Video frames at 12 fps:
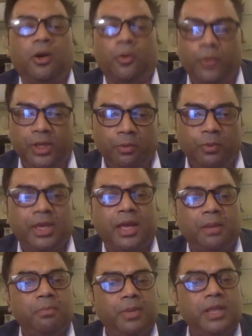We
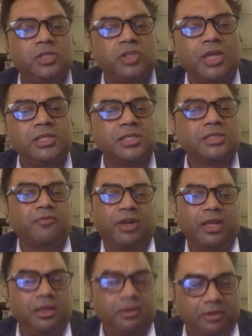can bring changes
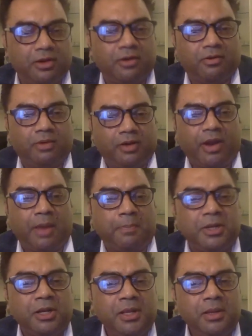very
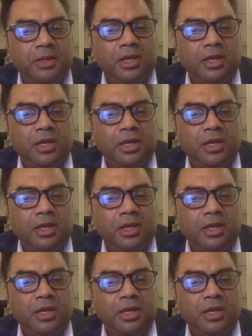rapidly.